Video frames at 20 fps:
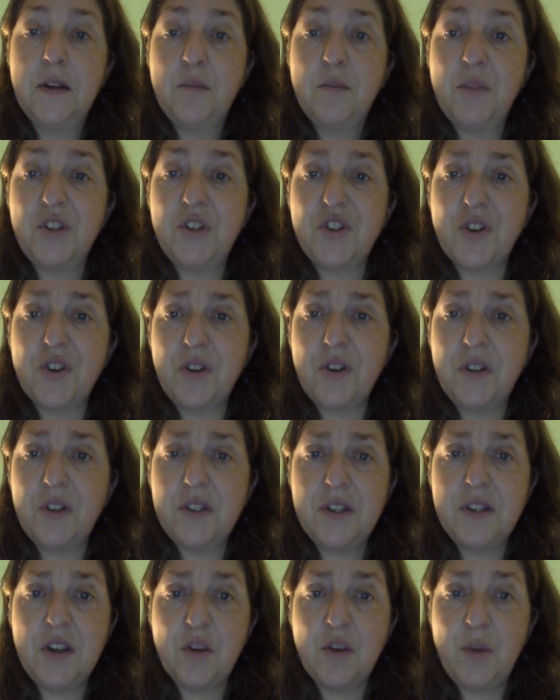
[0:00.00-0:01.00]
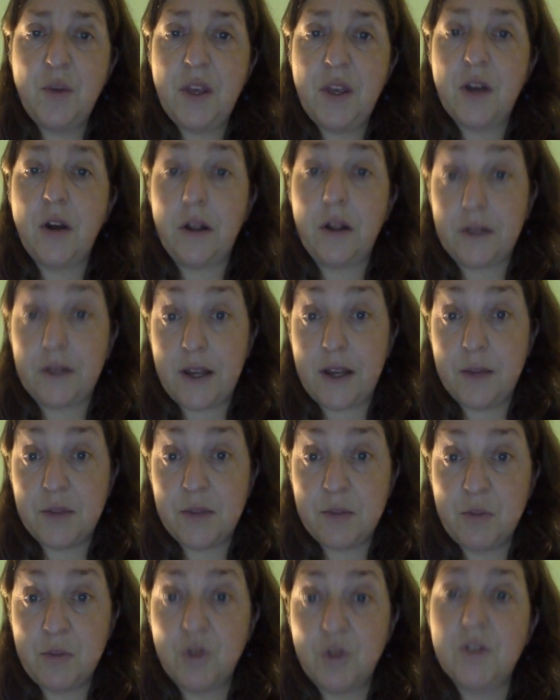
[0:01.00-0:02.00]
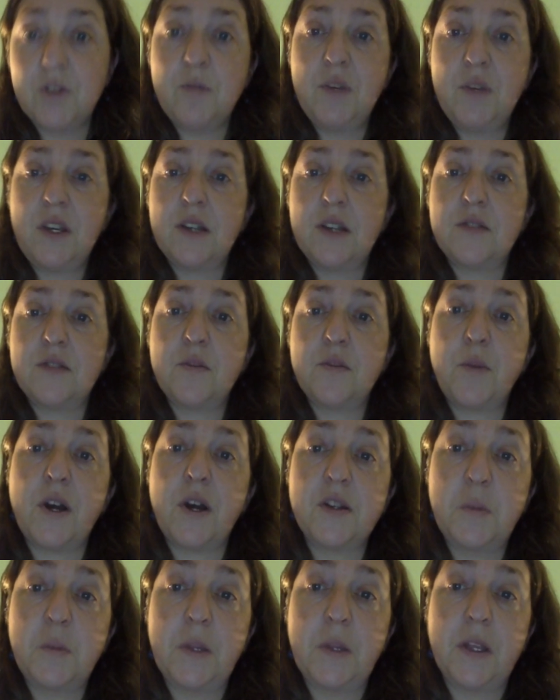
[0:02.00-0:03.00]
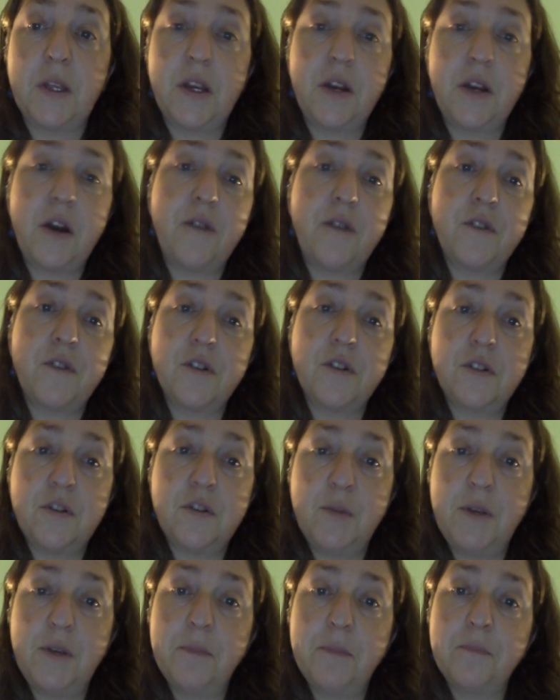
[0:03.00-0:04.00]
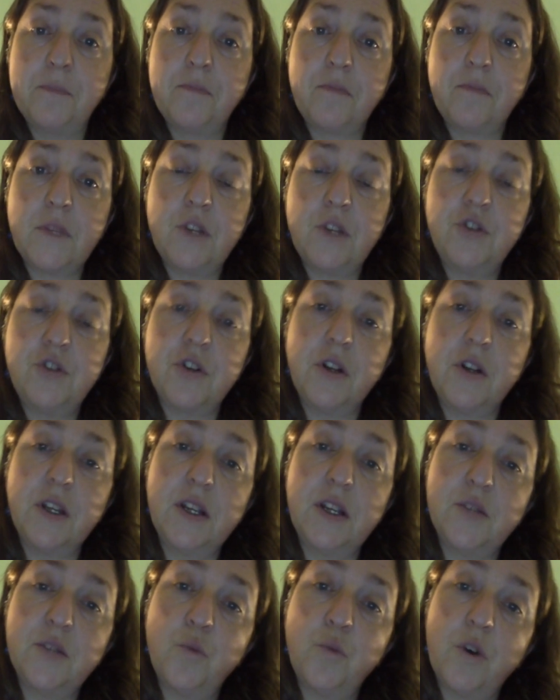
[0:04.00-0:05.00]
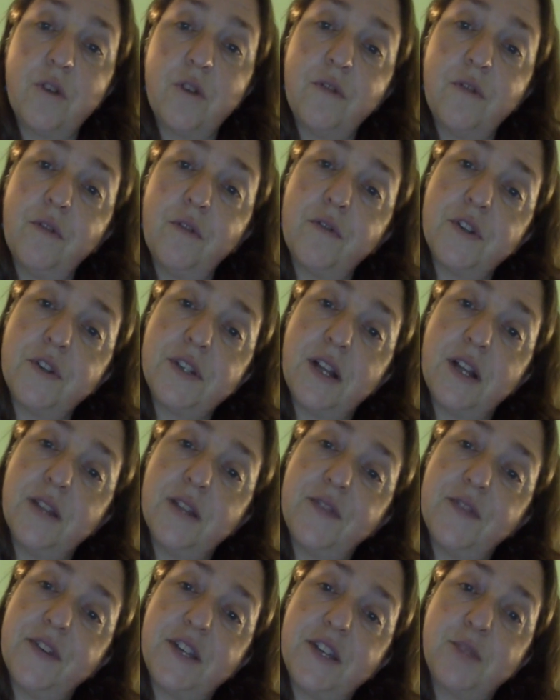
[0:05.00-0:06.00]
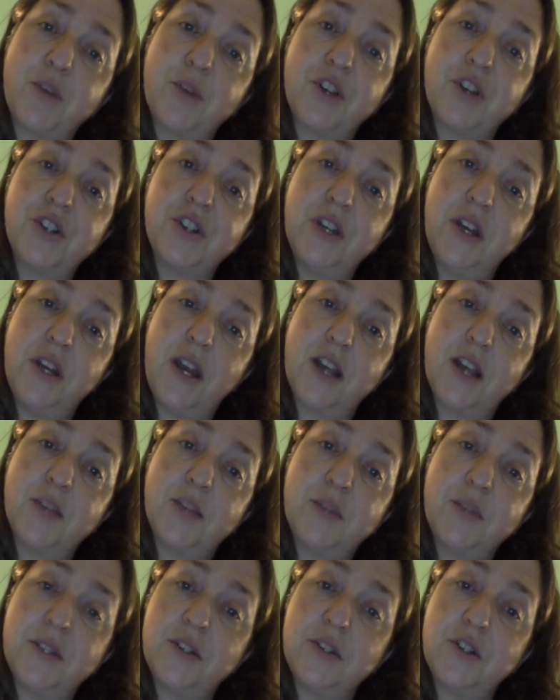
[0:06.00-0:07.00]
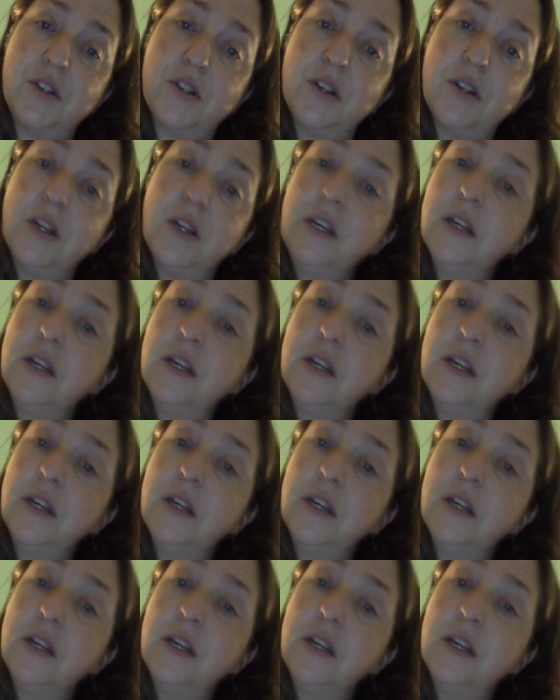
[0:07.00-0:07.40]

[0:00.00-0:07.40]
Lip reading: My journal is near me at all times, mostly because of the possibility it offers to me. Journaling is wonderful for self-expression and exposition.